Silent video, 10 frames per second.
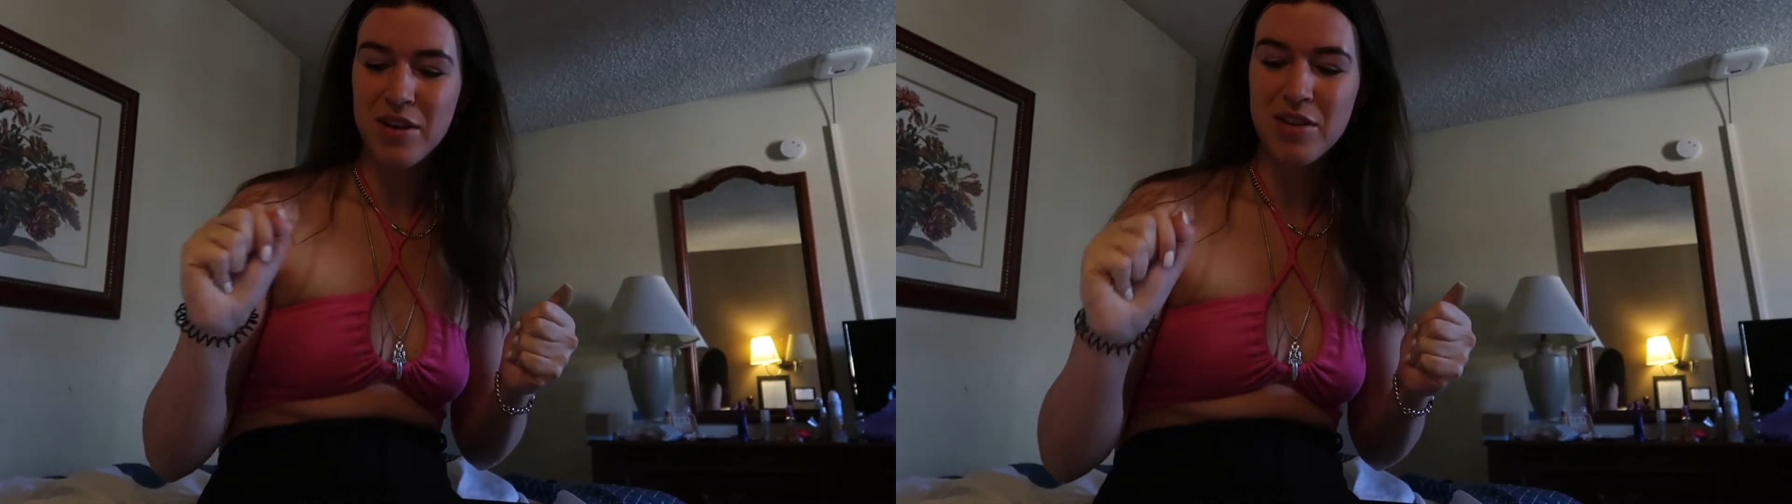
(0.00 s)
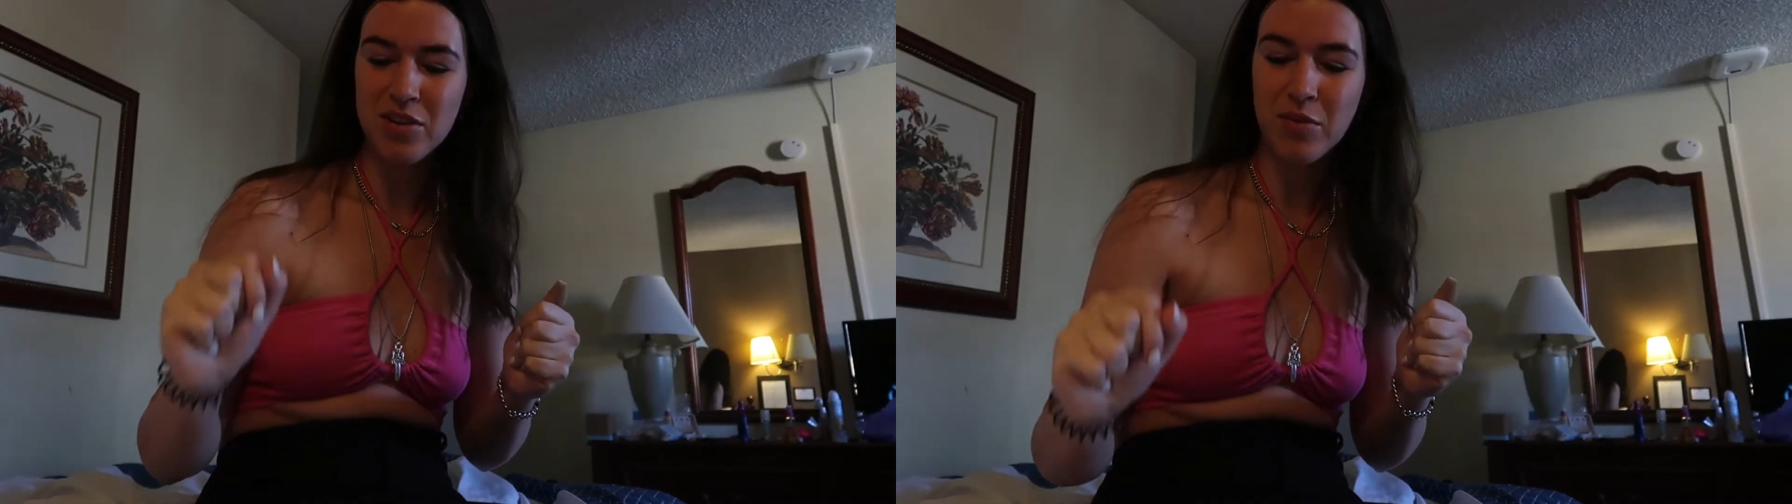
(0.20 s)

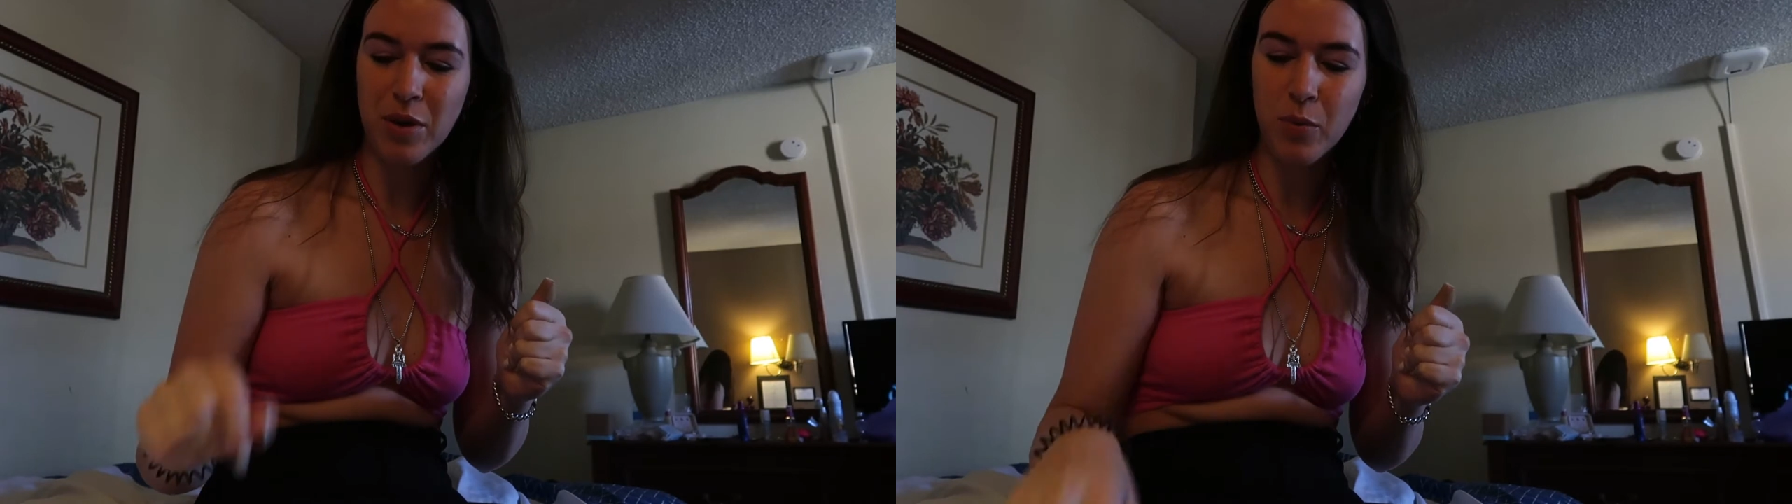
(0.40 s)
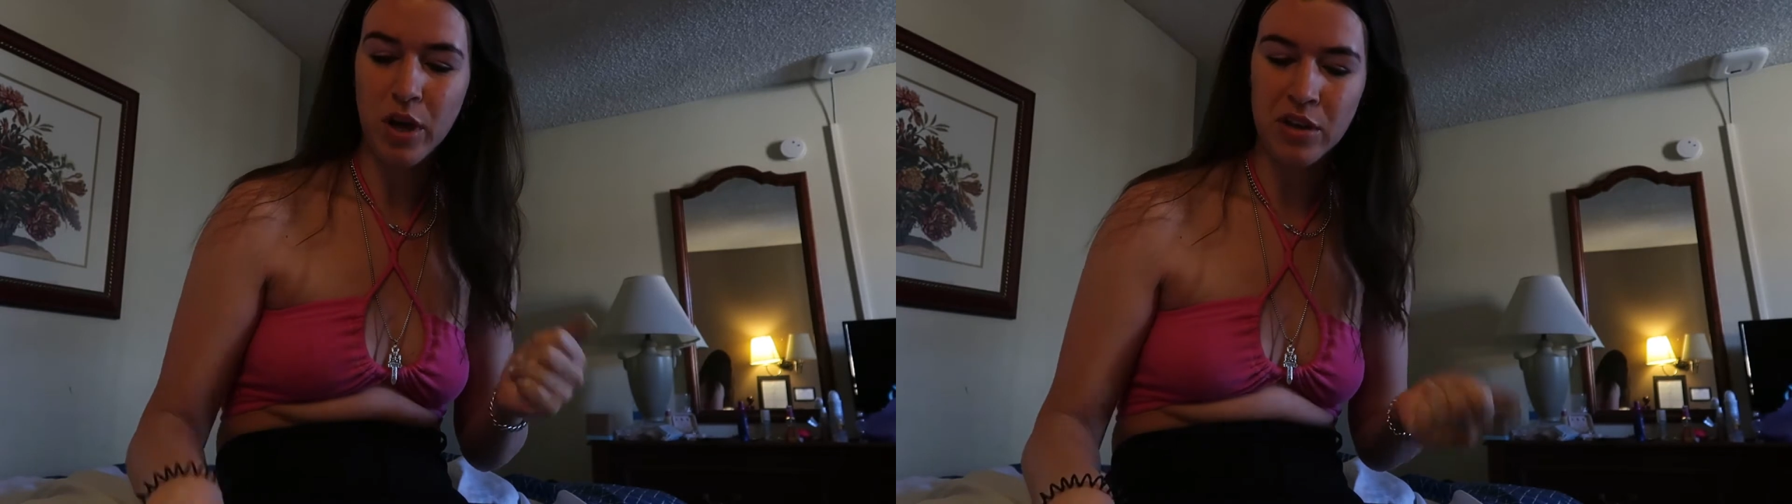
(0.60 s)
So we
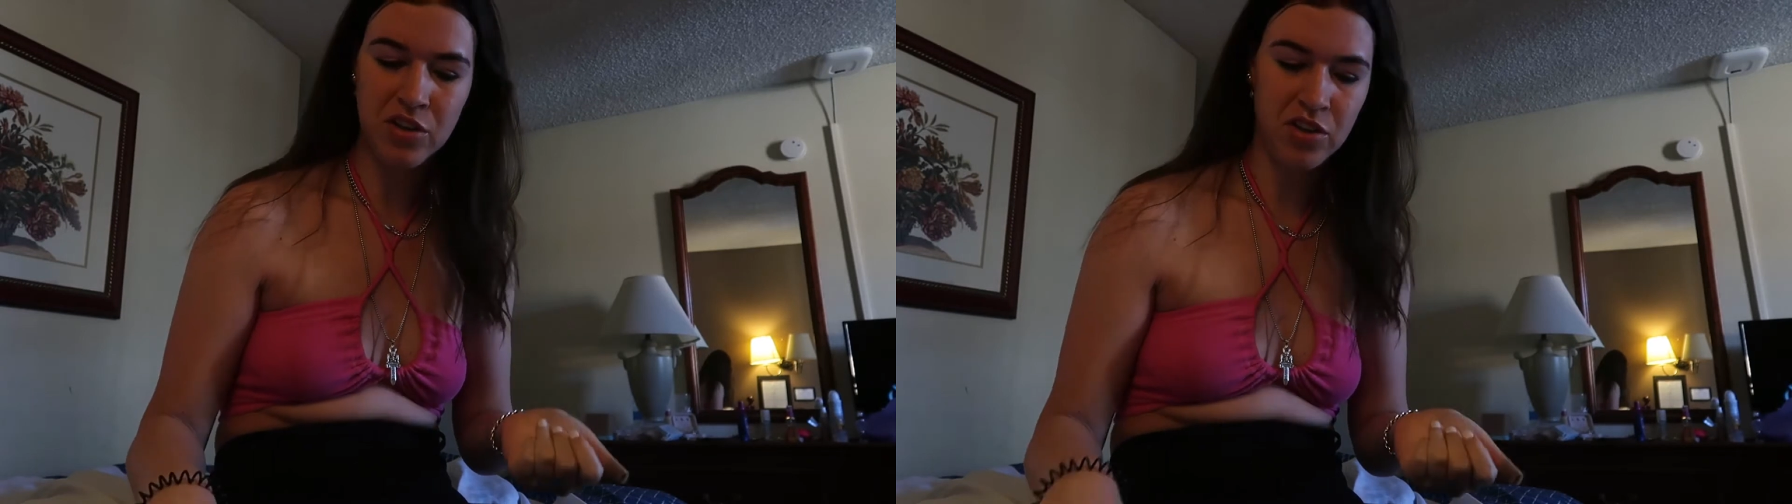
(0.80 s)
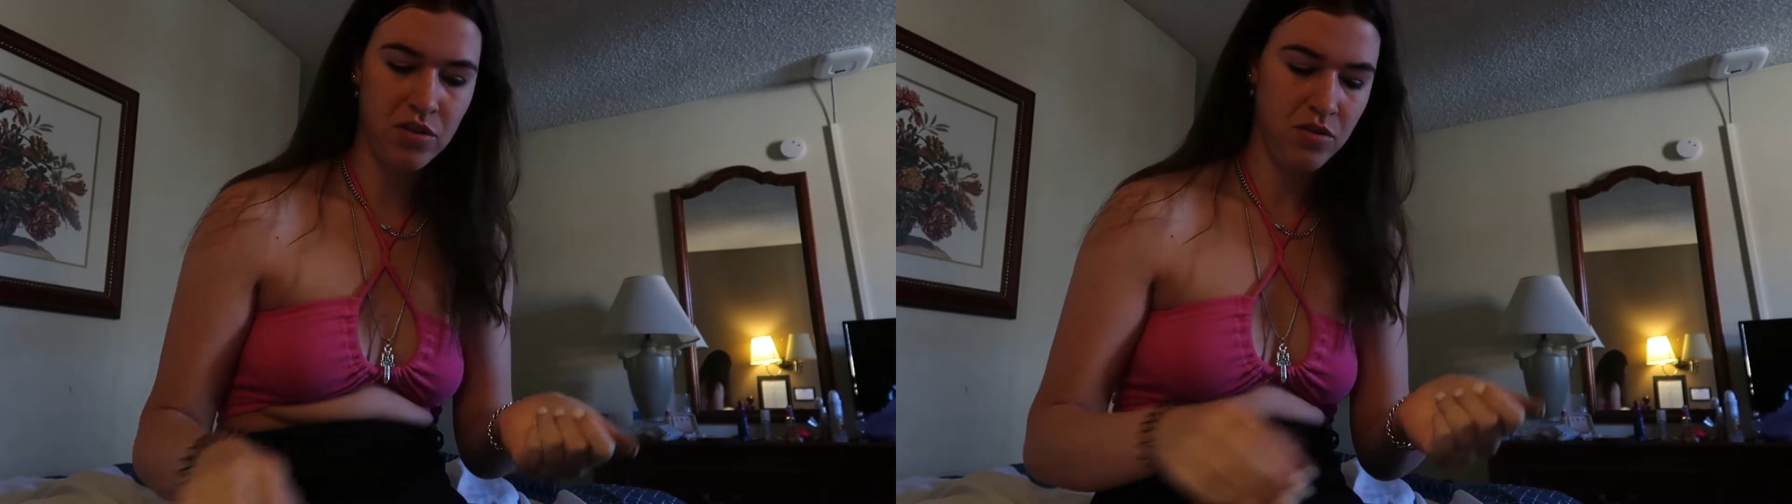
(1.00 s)

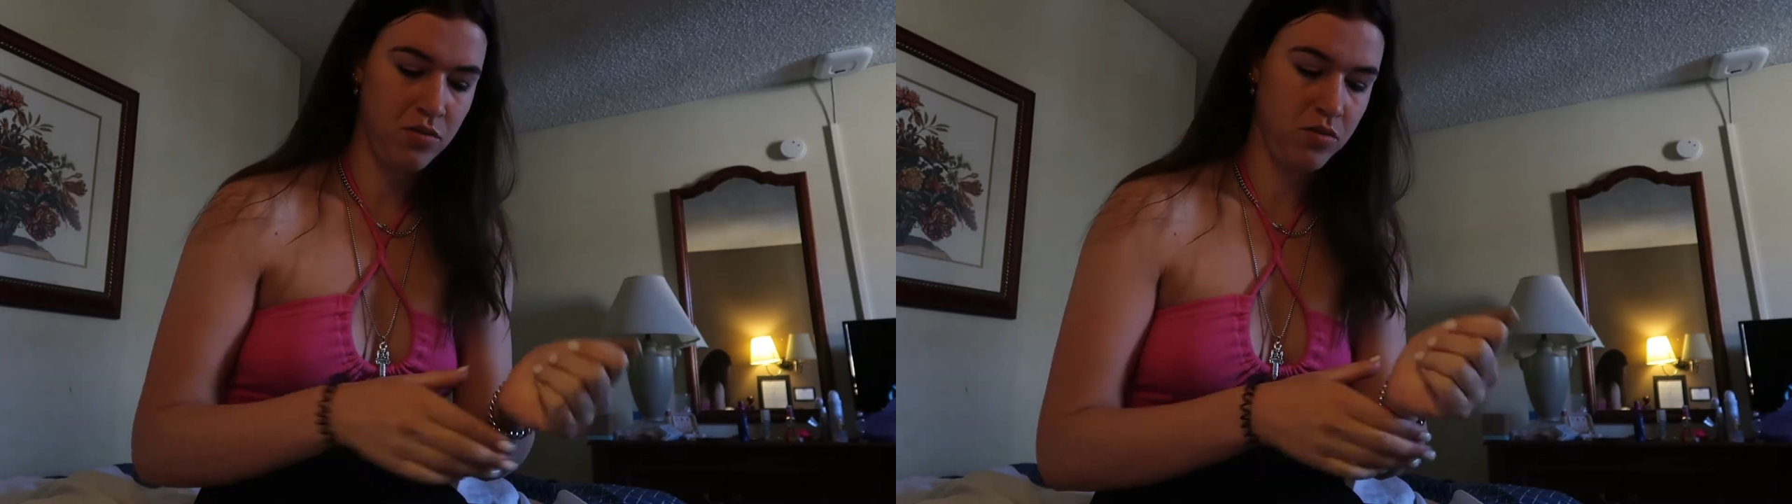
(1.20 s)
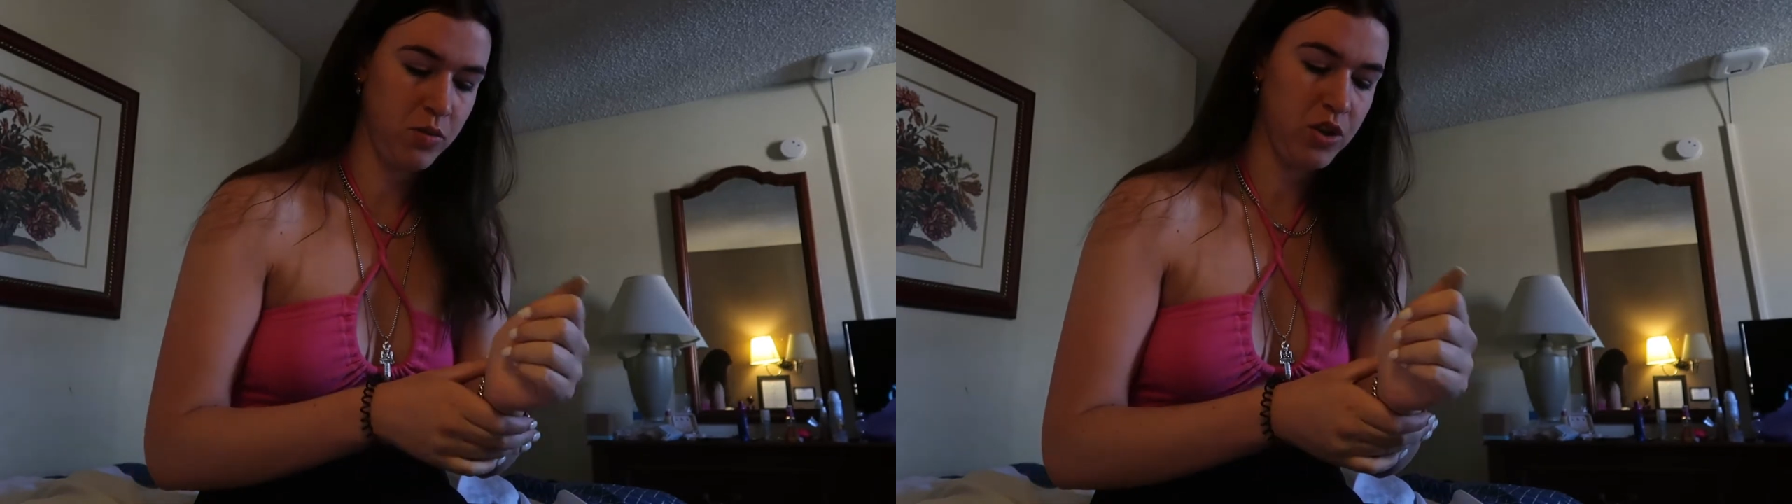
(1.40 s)

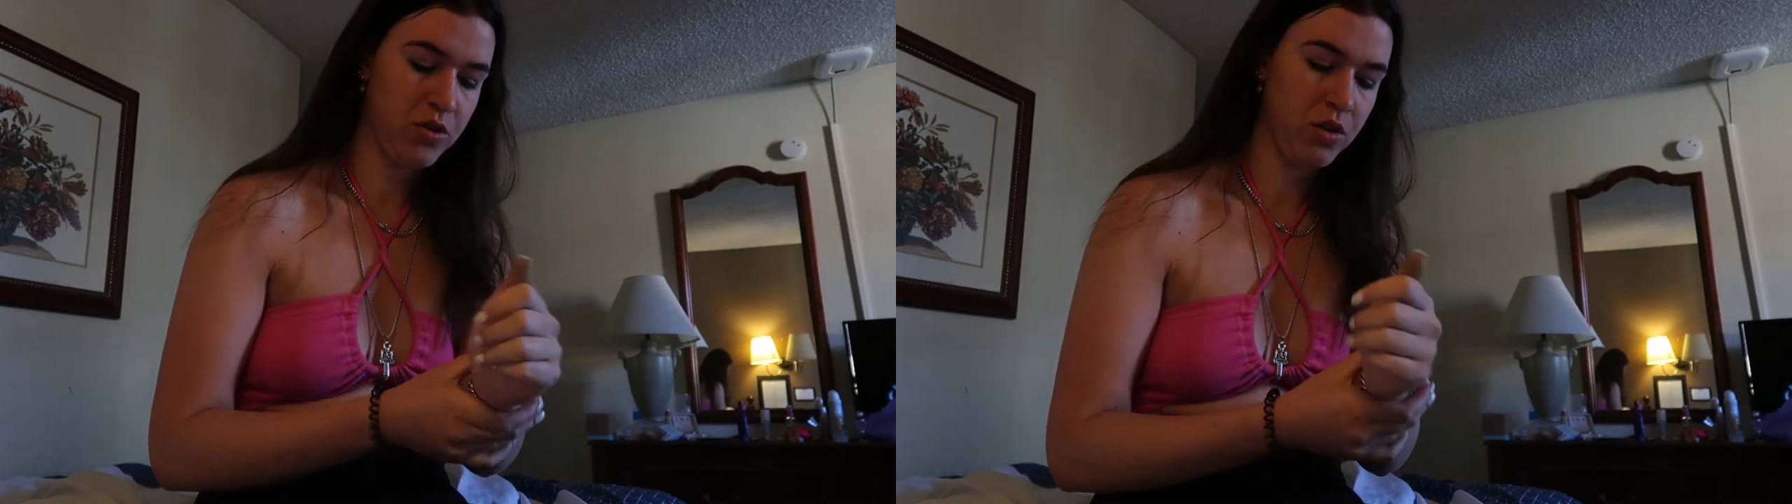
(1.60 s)
took